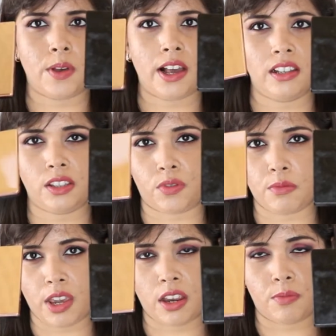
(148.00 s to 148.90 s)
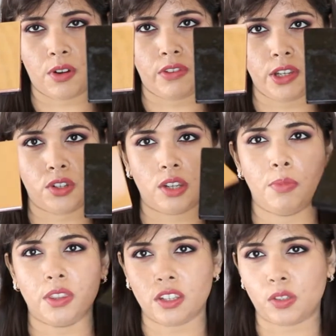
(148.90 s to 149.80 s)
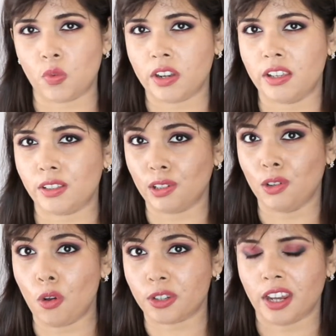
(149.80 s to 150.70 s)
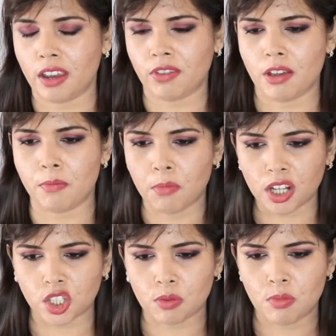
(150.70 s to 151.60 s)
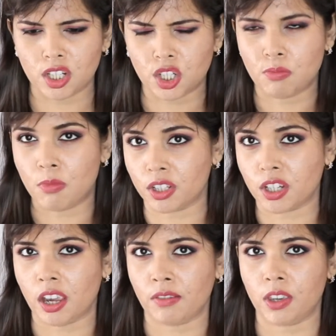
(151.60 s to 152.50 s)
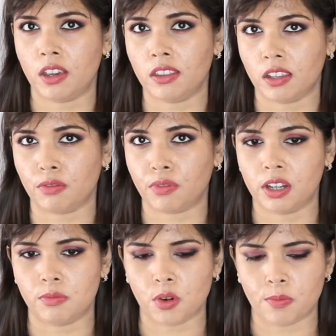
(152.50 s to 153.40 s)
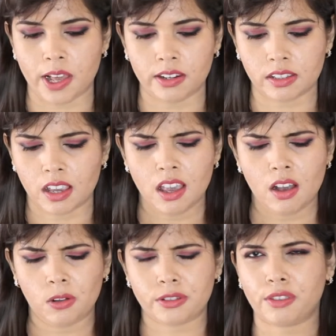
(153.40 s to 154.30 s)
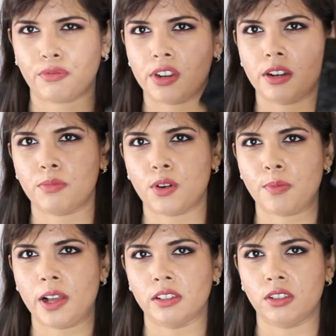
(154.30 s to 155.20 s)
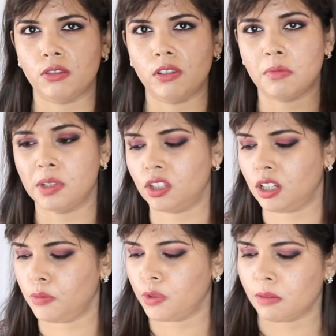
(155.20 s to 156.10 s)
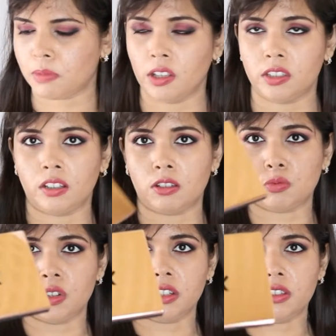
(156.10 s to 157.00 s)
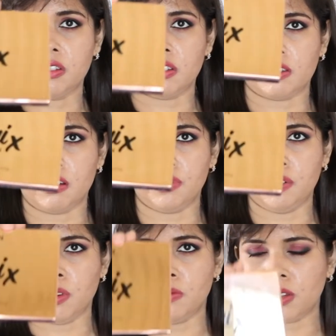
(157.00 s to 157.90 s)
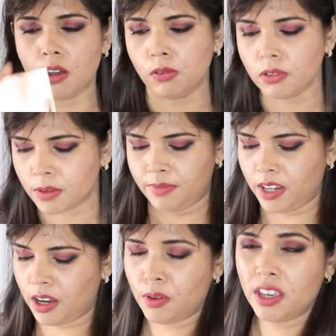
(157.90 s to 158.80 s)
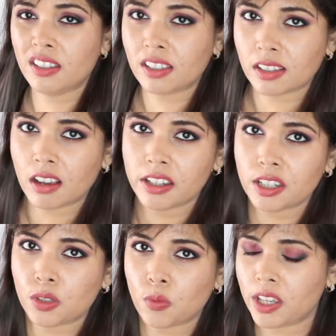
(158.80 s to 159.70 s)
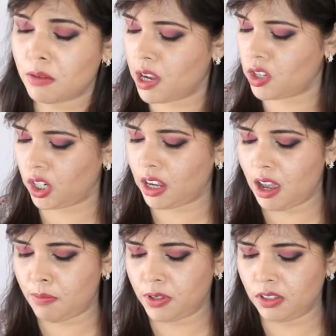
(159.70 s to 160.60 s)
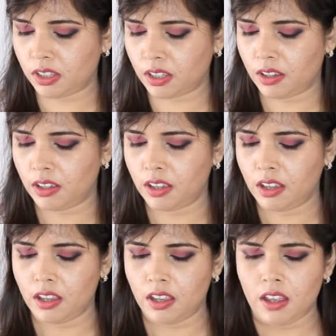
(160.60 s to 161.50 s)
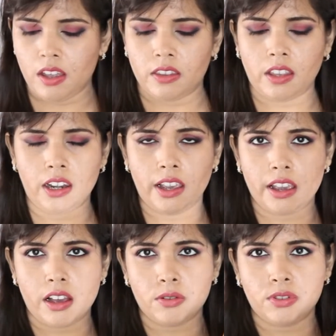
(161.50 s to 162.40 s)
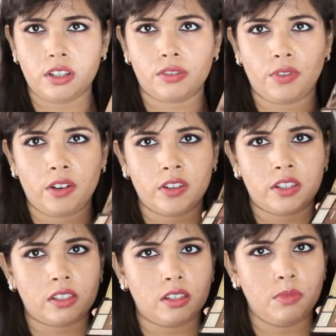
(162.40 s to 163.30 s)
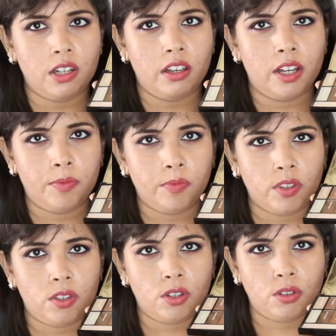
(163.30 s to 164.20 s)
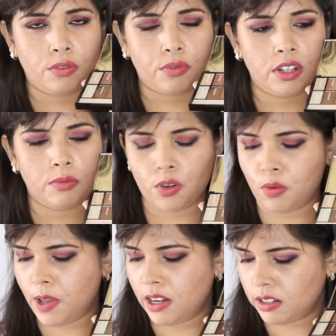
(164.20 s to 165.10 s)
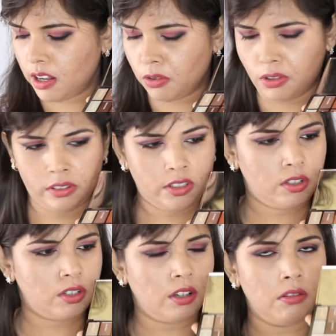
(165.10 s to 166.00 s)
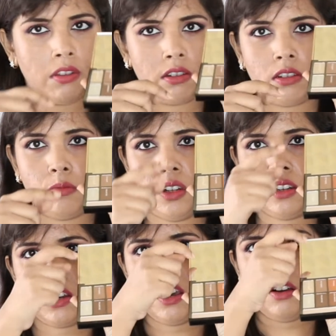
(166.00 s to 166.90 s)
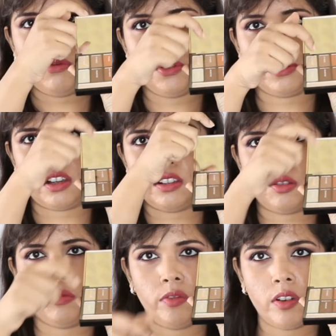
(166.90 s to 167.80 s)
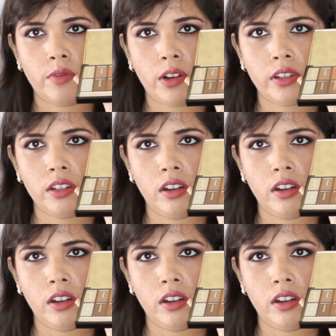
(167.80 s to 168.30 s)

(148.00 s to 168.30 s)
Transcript: palettes from Makeup Revolution, but this one is a lot heavier, much, much, much heavier than the Freedom Pro palettes. Also, the Freedom Pro palettes do look a bit cheap with that plastic. This one doesn't, it's lovely rose gold. Now, inside is where the magic happens. The layout is very similar to the Freedom Pro palette. Hang on, I'll just show you that in a minute. Full-sized mirror, very